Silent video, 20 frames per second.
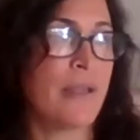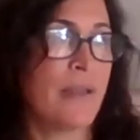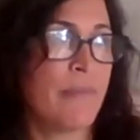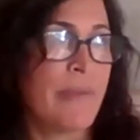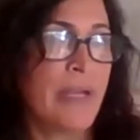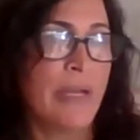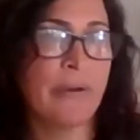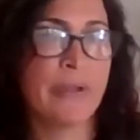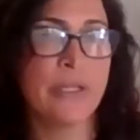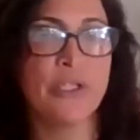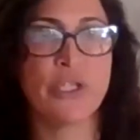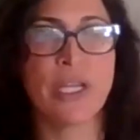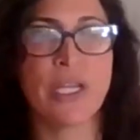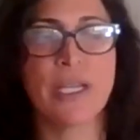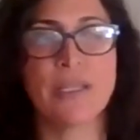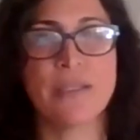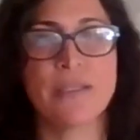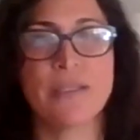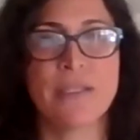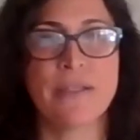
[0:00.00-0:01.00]
Mary
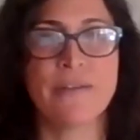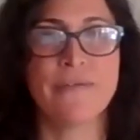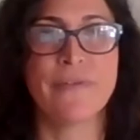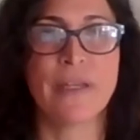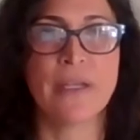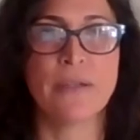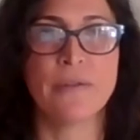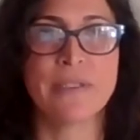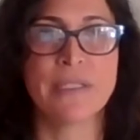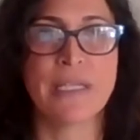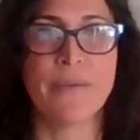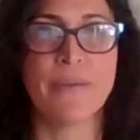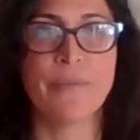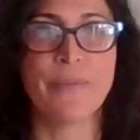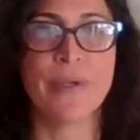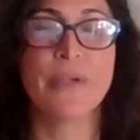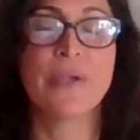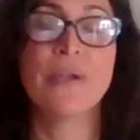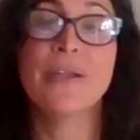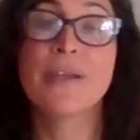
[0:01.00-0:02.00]
Jane's in a foul
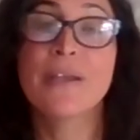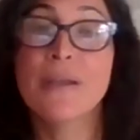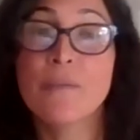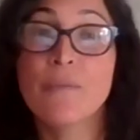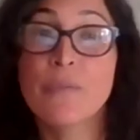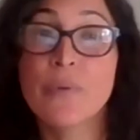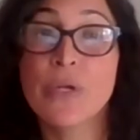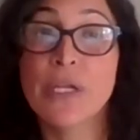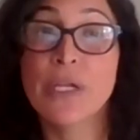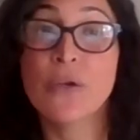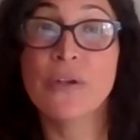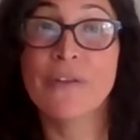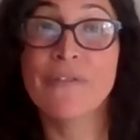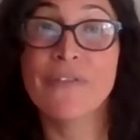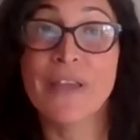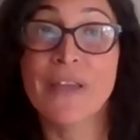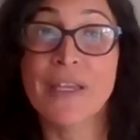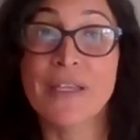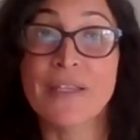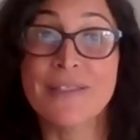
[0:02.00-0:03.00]
temper, putting on a
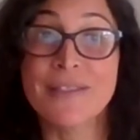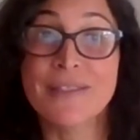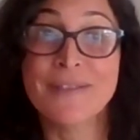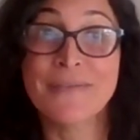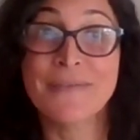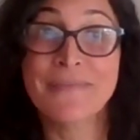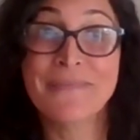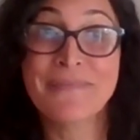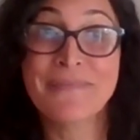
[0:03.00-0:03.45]
face.